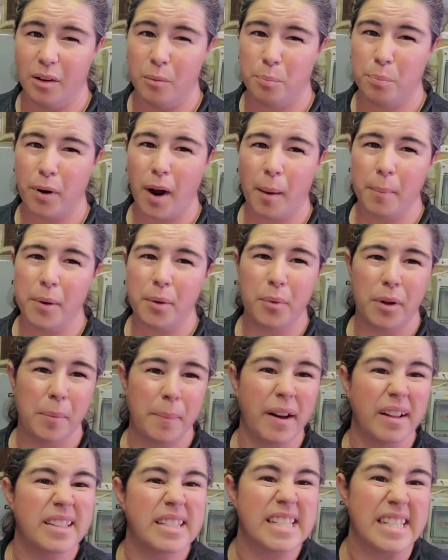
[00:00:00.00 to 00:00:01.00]
probably went
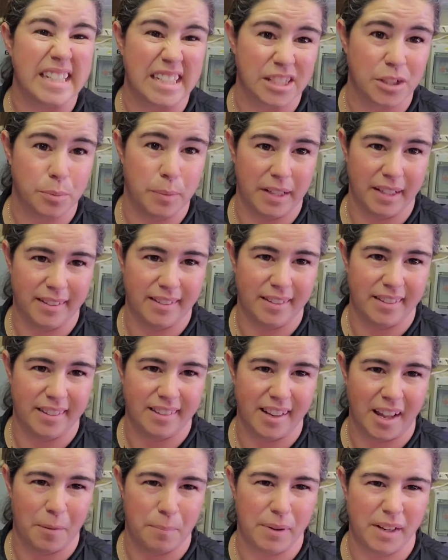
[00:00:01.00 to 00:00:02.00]
about 6 weeks this
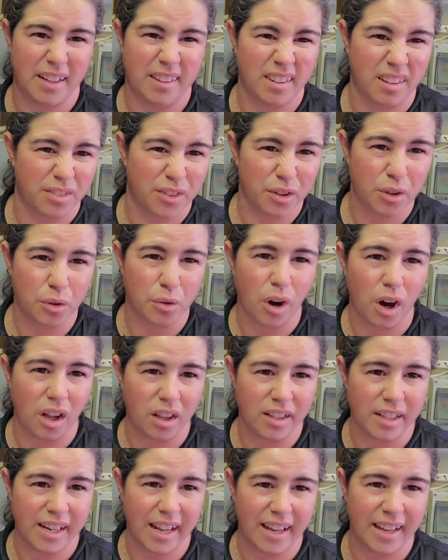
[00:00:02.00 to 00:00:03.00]
time because of school
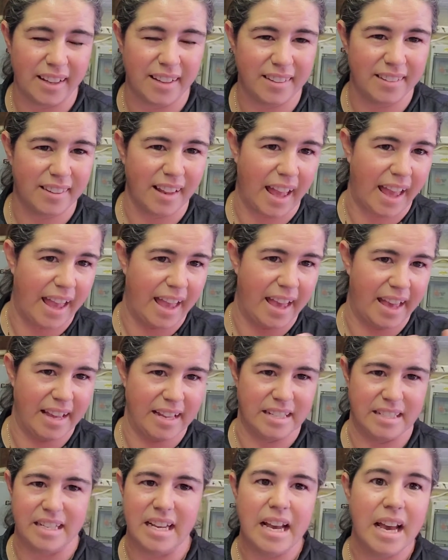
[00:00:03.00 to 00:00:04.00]
holidays
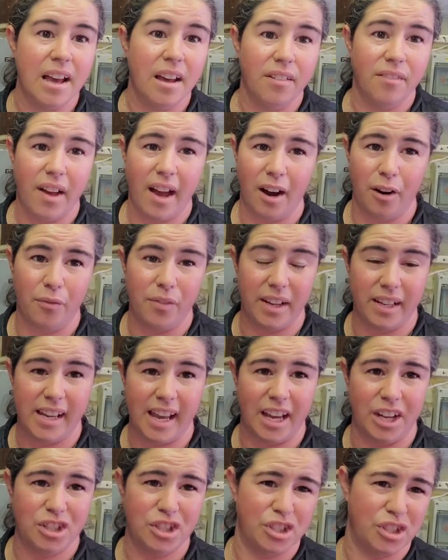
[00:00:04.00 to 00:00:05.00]
and how
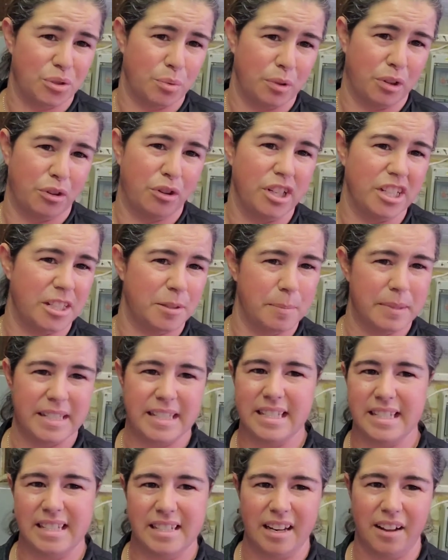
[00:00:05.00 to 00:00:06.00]
vacations with
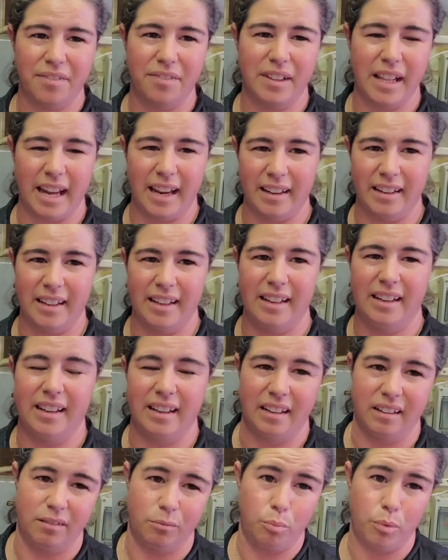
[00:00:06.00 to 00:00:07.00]
Christmas and stuff landed,
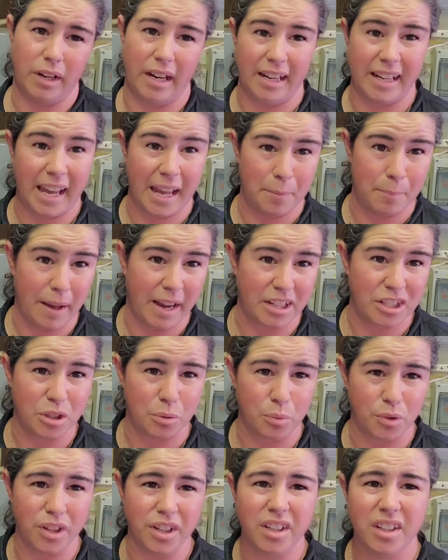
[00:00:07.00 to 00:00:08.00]
and when I came back to
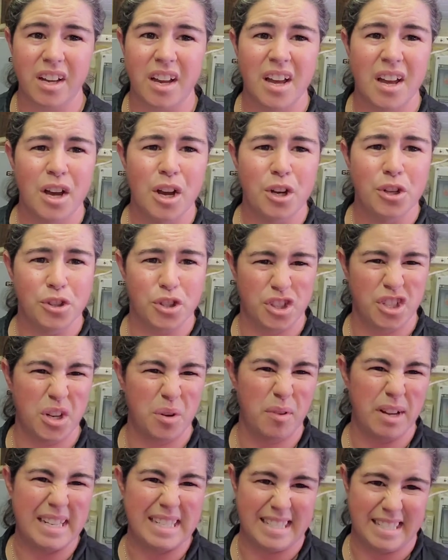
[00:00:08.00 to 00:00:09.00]
work. So she
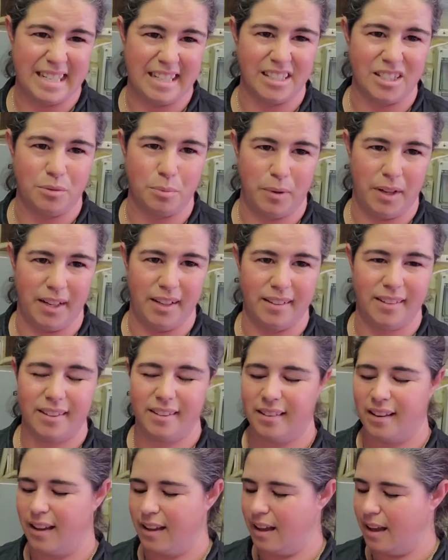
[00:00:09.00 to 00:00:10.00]
went 6 weeks.